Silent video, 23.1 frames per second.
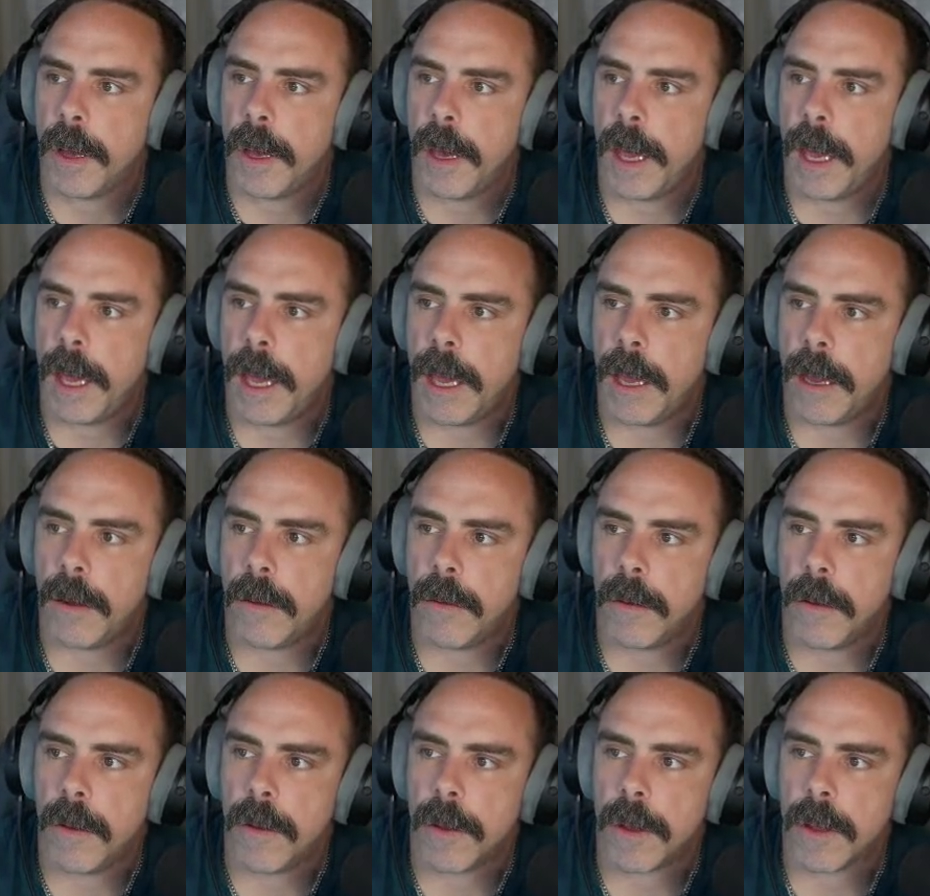and
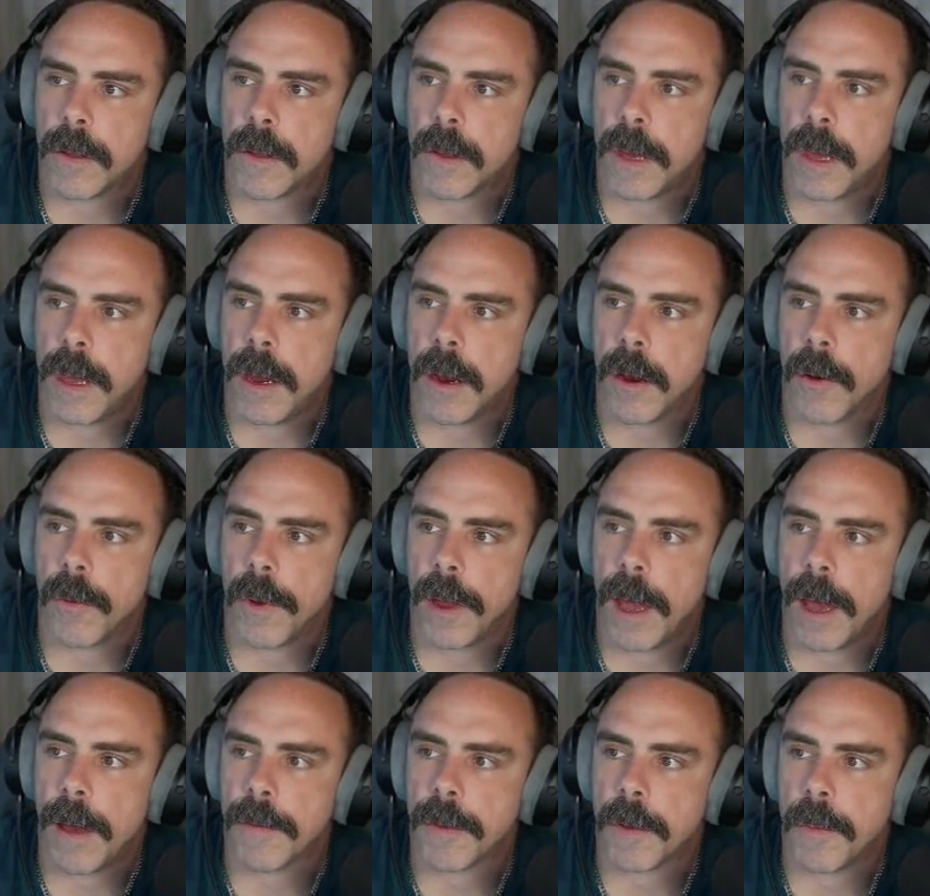you can see here we
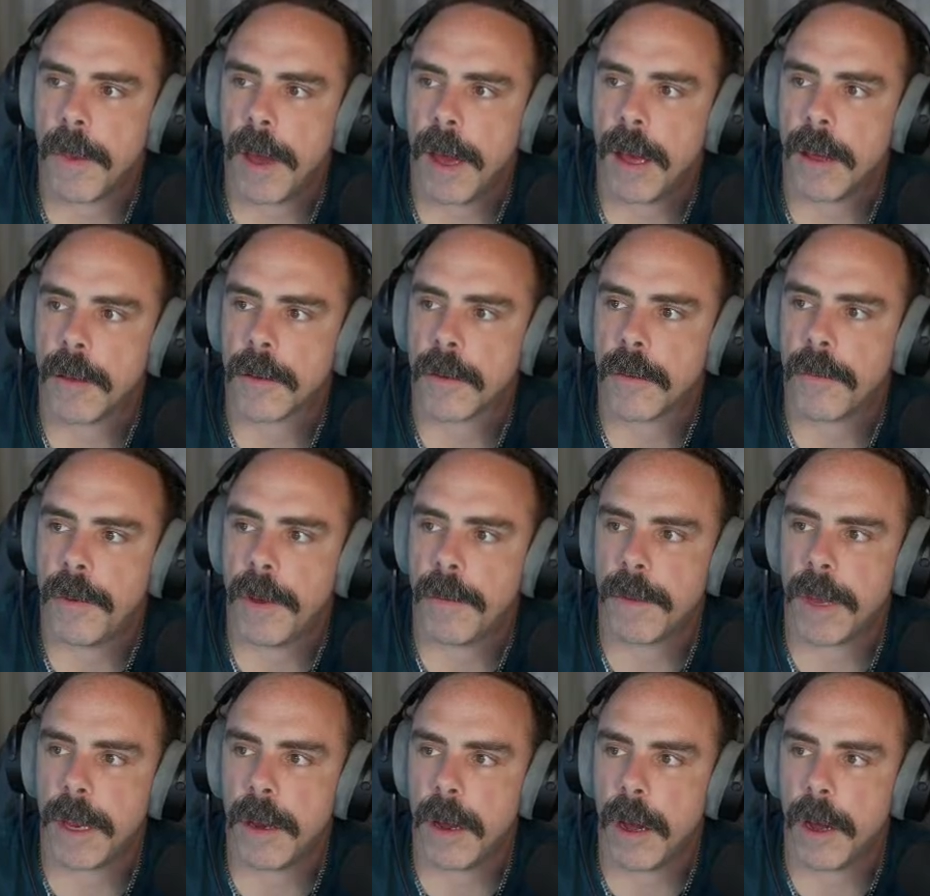have some
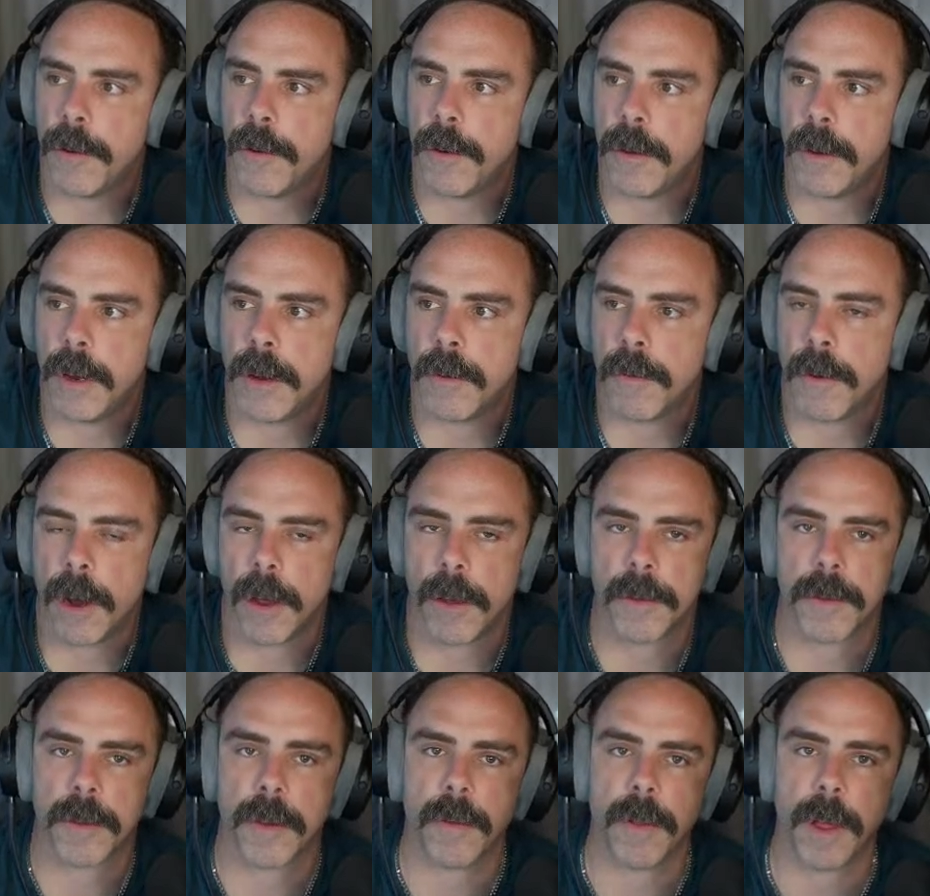S1500 DIN
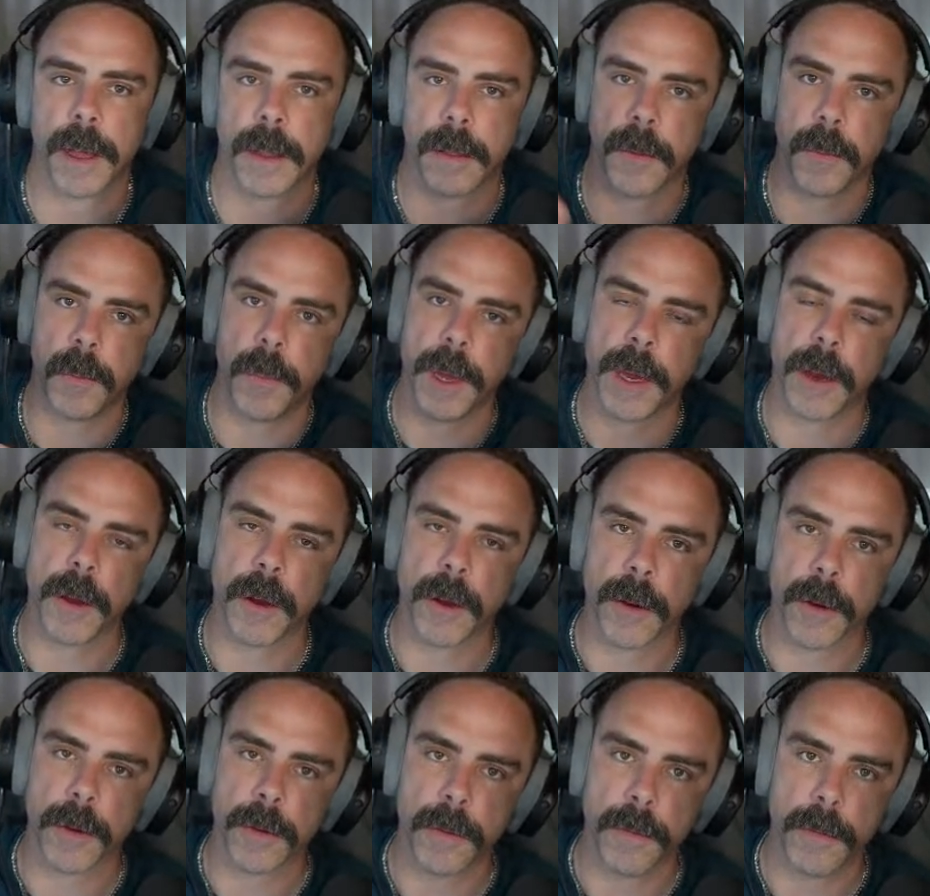rails. So like the
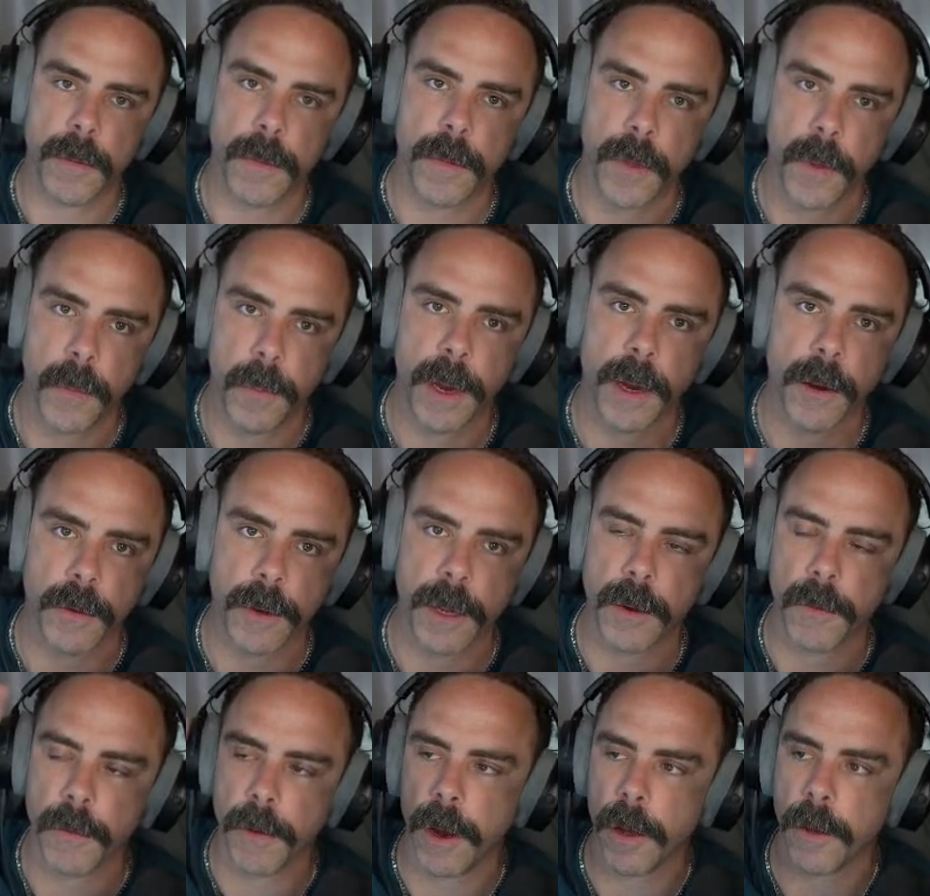bigger
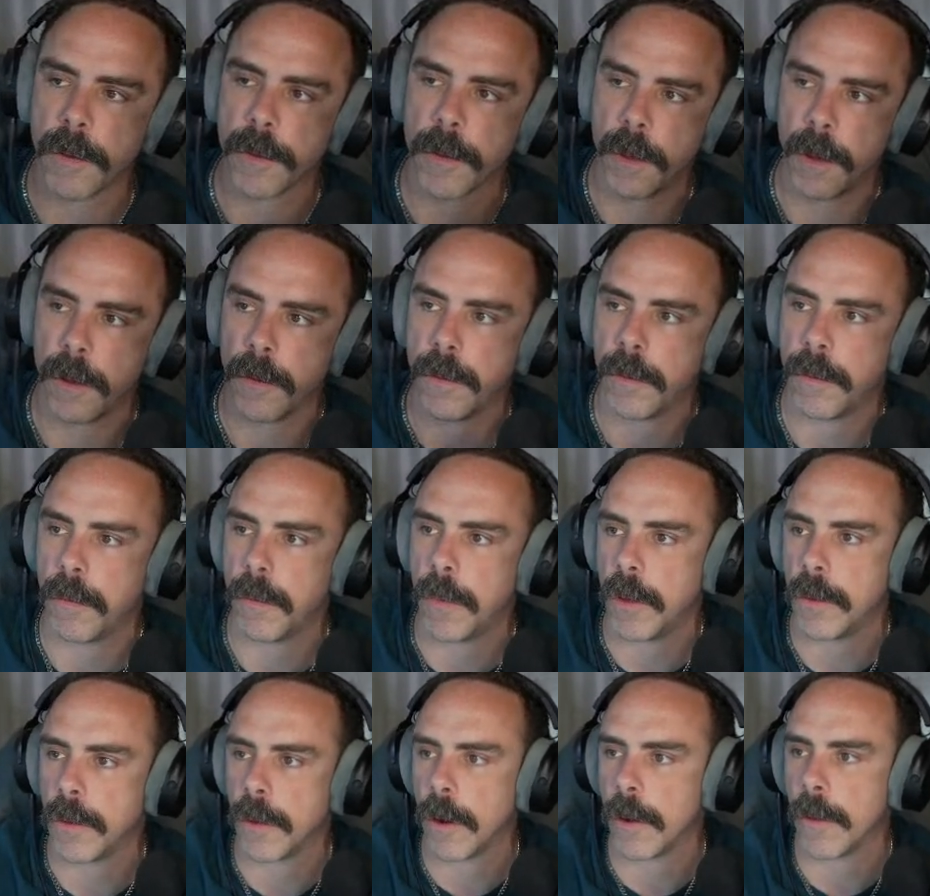DIN rails.
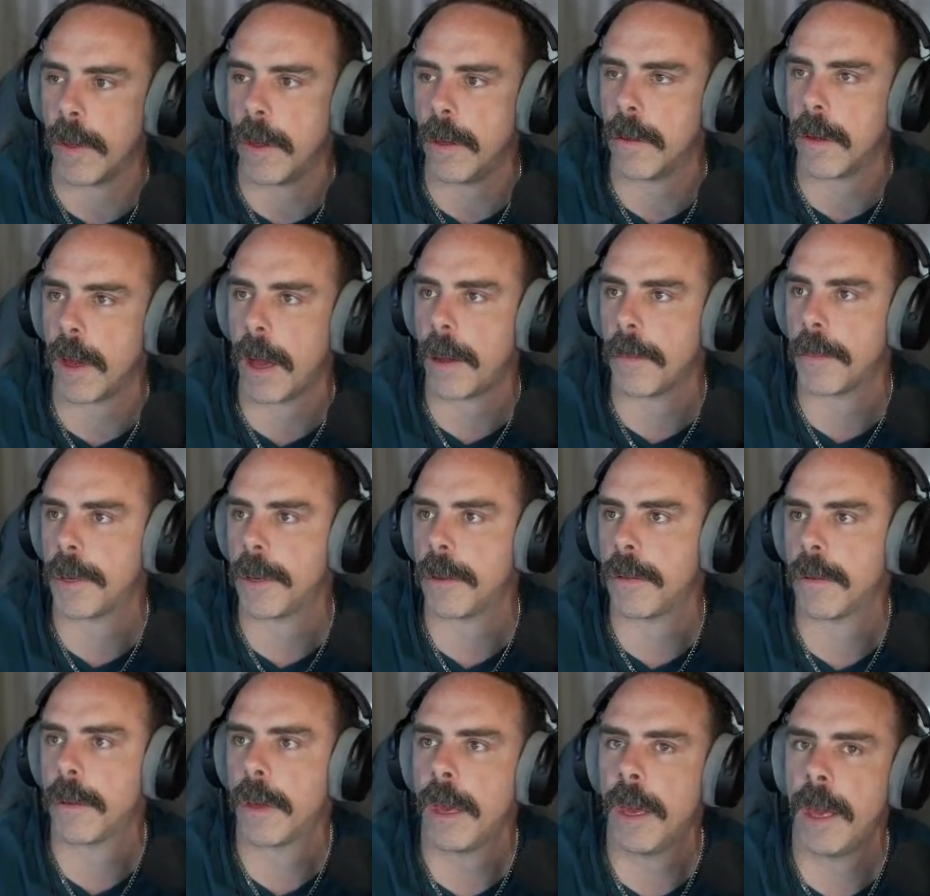Those are these
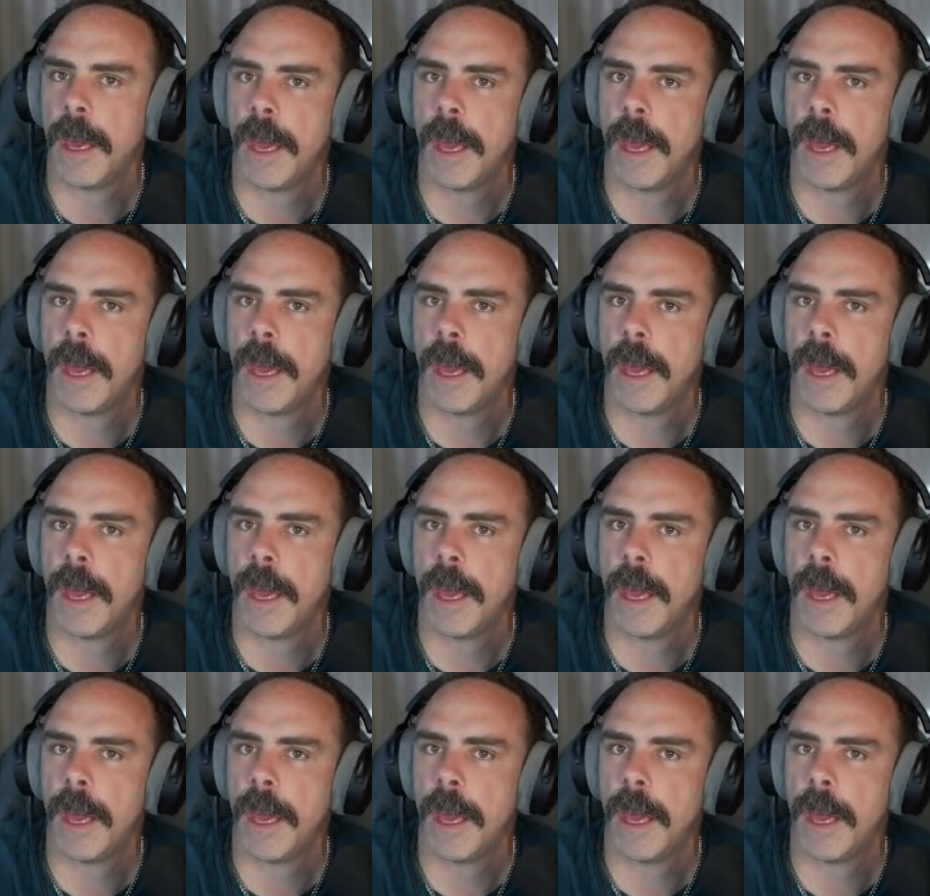options.